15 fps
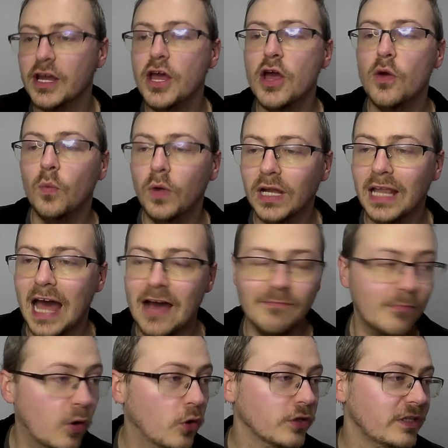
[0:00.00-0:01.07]
We'll have
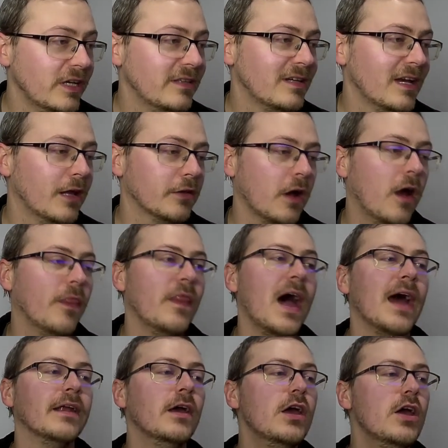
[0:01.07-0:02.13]
more details on that.
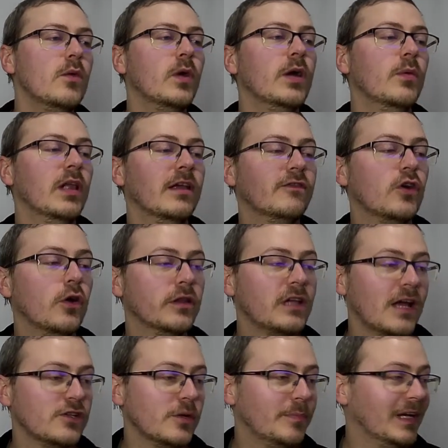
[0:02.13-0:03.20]
We will, of course, catch
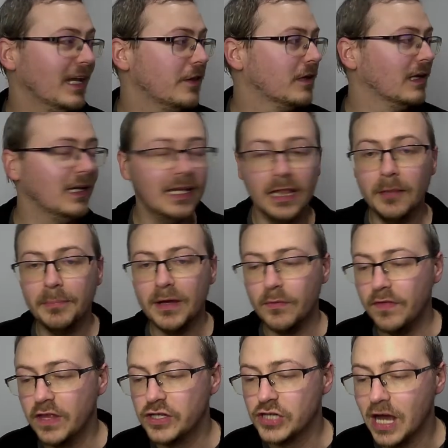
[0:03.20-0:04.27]
up at least a little bit with the
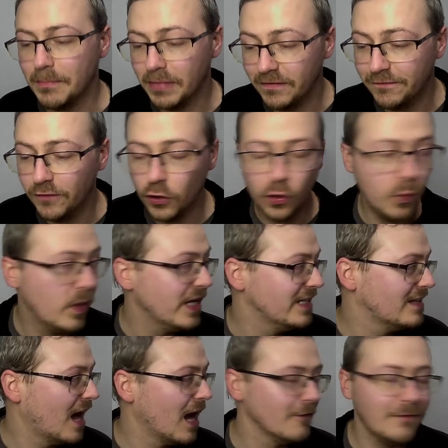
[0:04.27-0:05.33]
chat before we
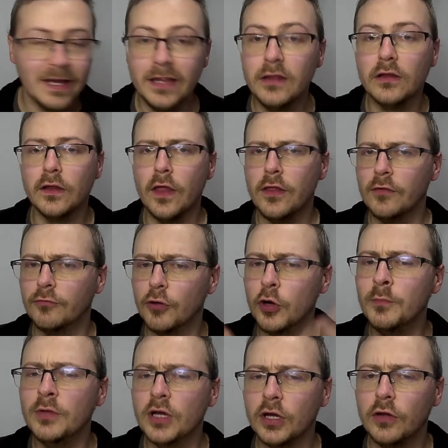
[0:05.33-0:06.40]
dive in so that the room
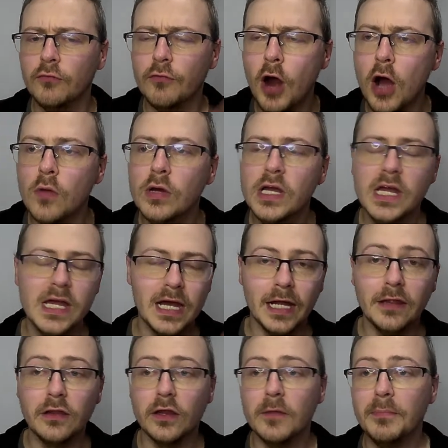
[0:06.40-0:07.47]
can grow and
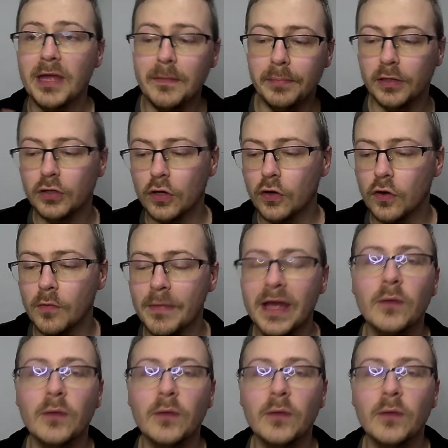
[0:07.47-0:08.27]
so that people can come in.